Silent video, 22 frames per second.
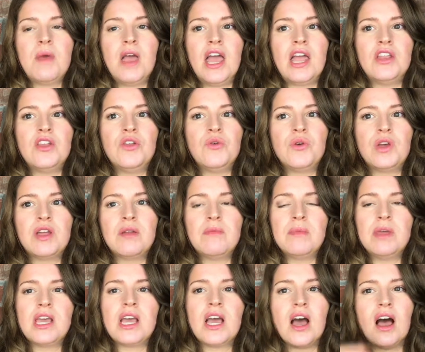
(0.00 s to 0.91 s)
and you
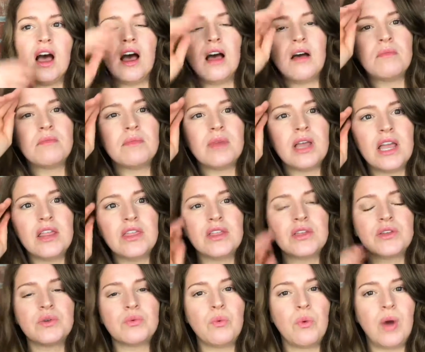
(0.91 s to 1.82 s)
can become in
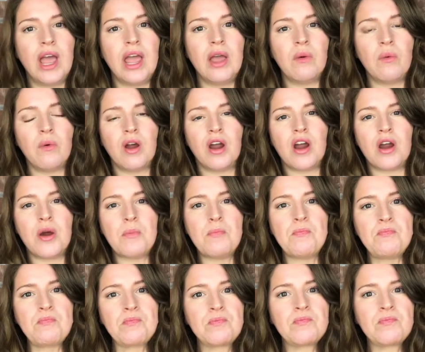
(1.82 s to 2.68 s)
this way where